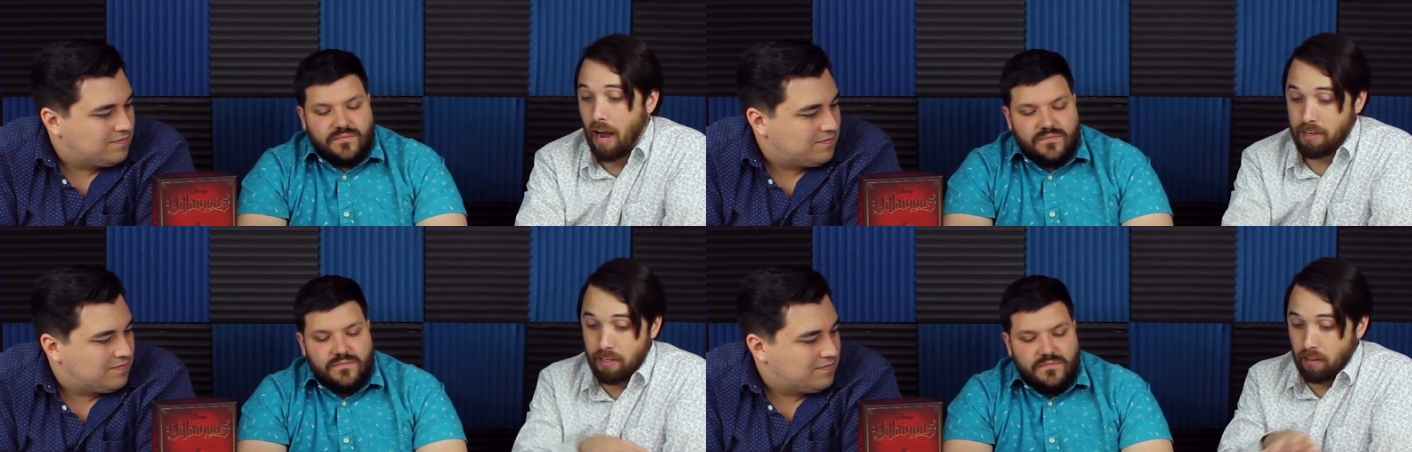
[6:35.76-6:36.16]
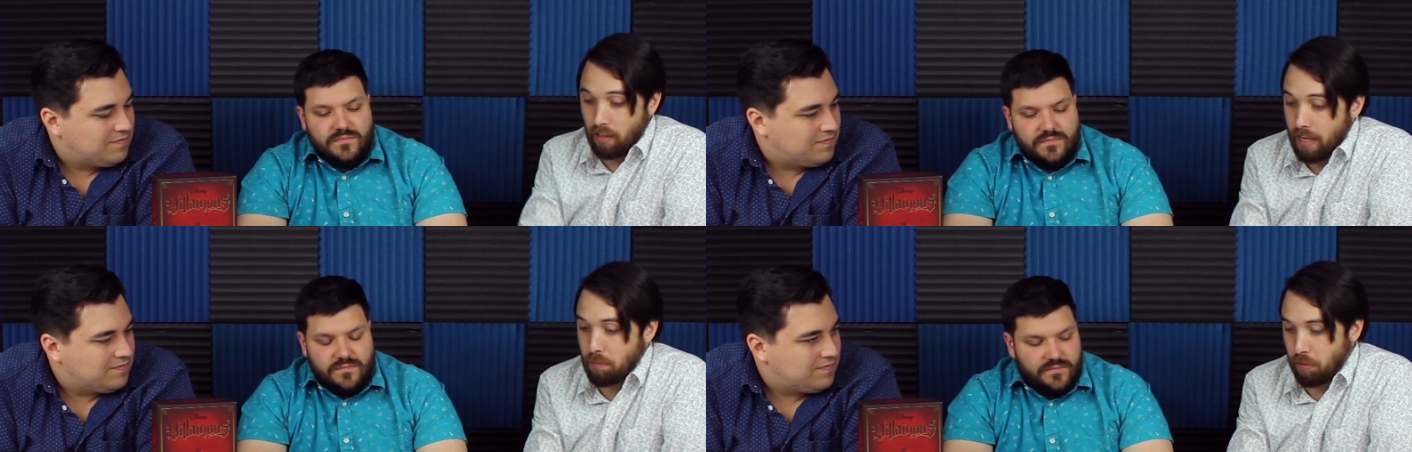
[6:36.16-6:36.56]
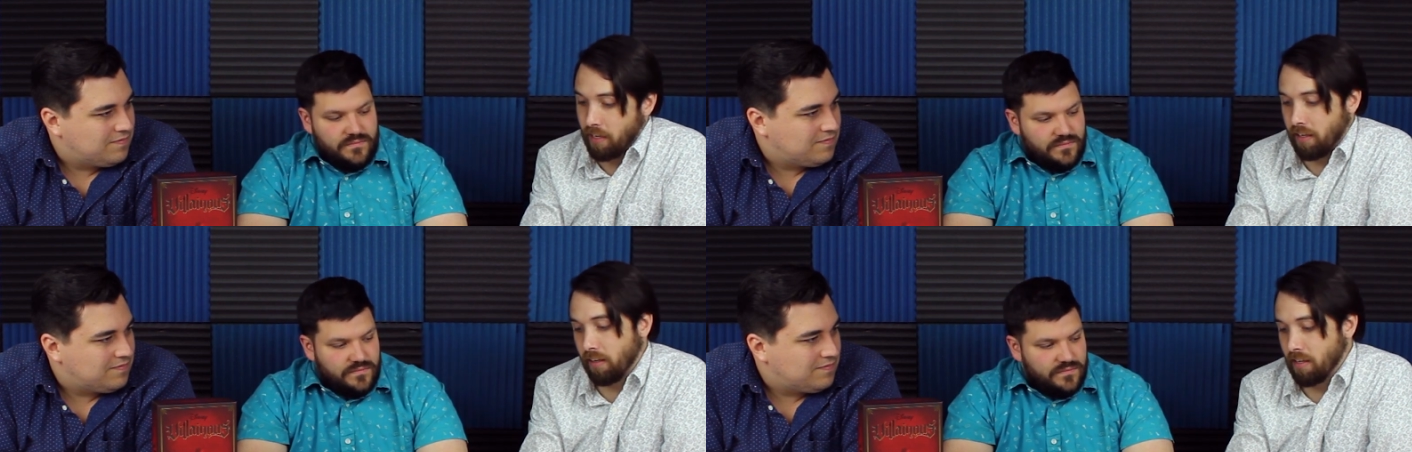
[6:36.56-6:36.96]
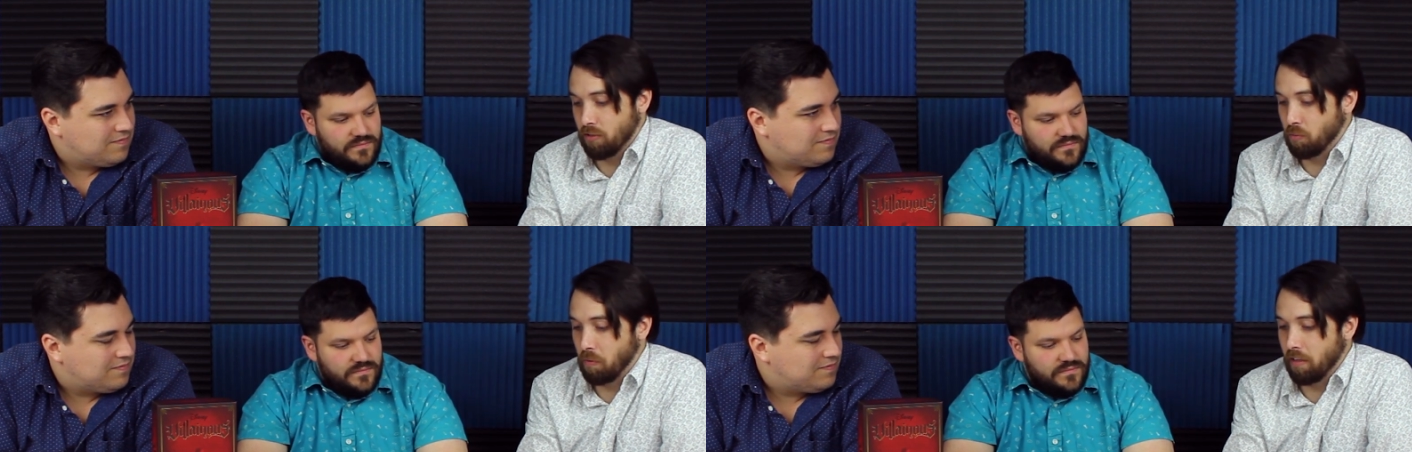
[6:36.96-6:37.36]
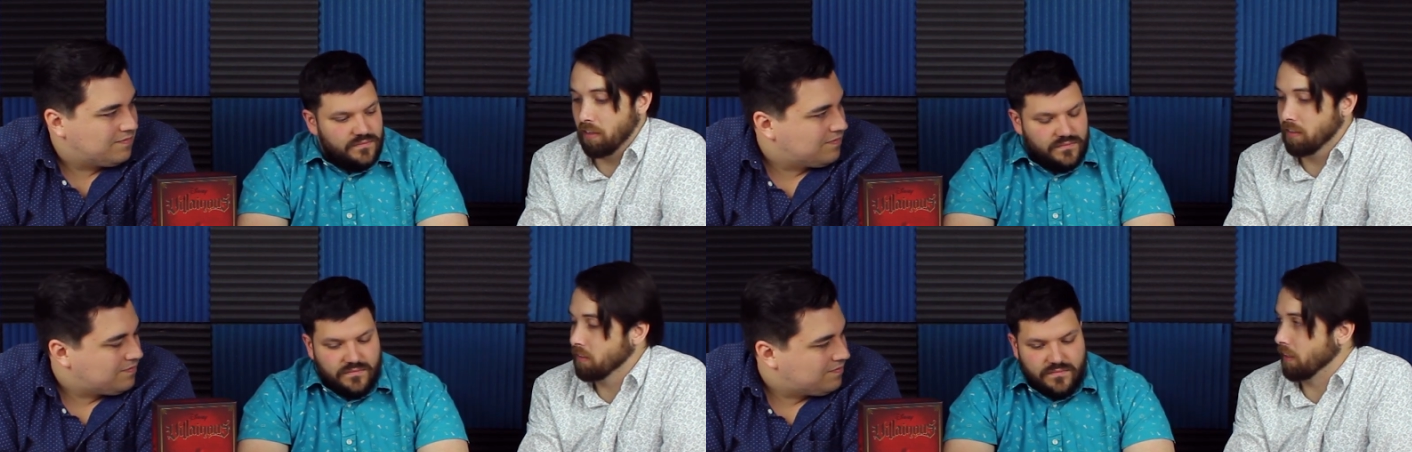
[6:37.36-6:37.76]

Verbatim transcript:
Speaker 1: I did like playing as Cruella.